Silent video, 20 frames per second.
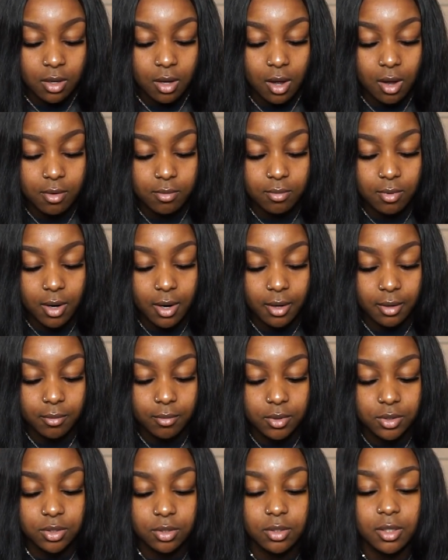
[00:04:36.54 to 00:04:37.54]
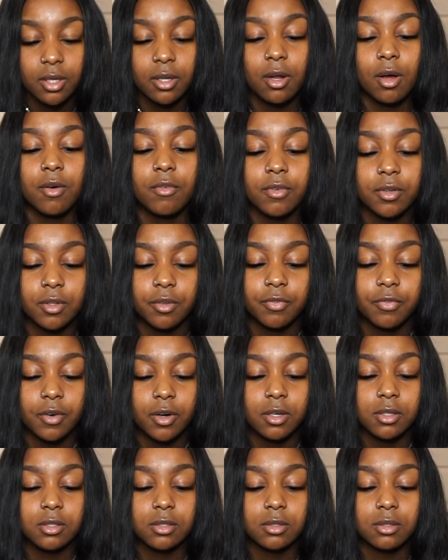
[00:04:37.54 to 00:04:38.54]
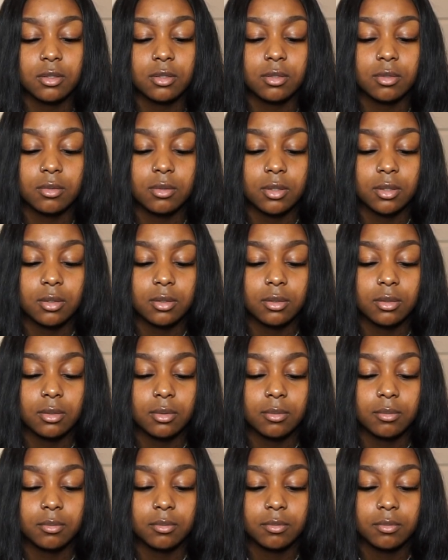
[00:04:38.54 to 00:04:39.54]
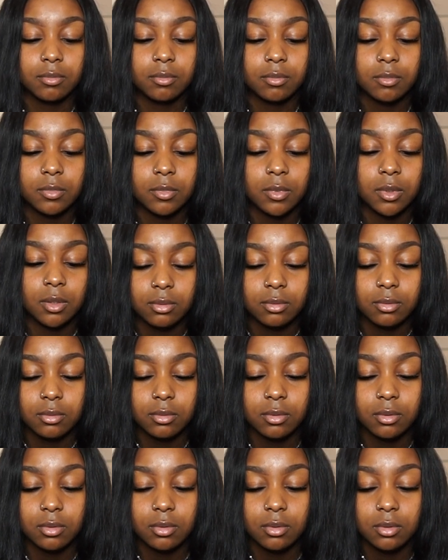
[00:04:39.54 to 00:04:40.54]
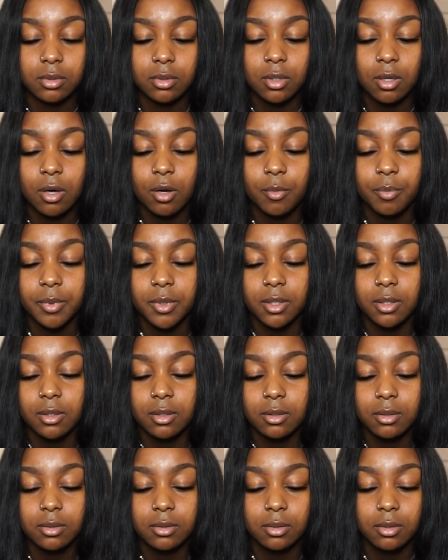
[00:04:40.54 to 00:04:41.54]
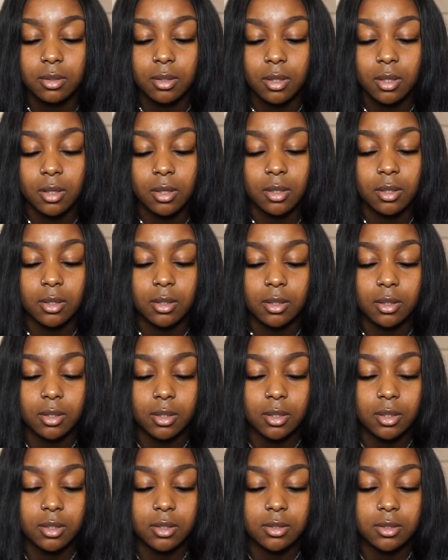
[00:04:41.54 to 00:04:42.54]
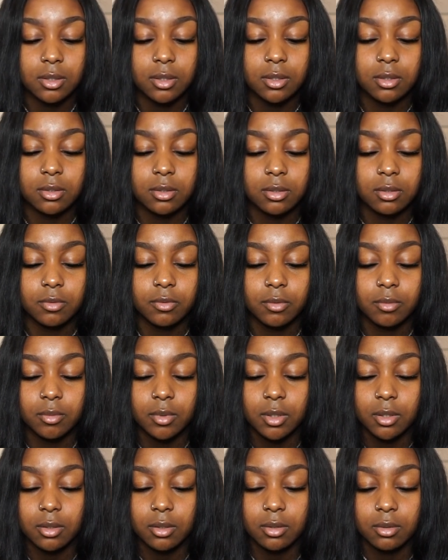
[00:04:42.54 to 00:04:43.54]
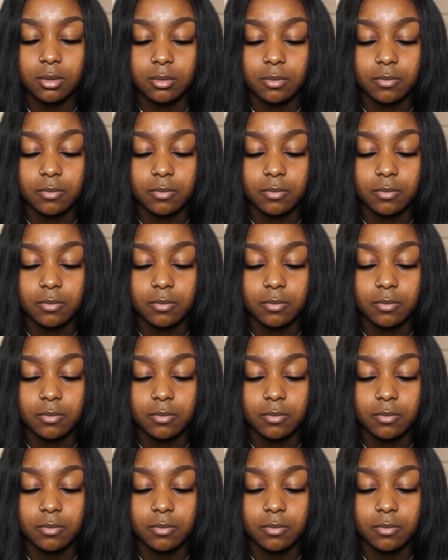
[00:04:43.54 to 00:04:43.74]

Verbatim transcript: Alright, once you get over the first little, the opening, it gets easier from there.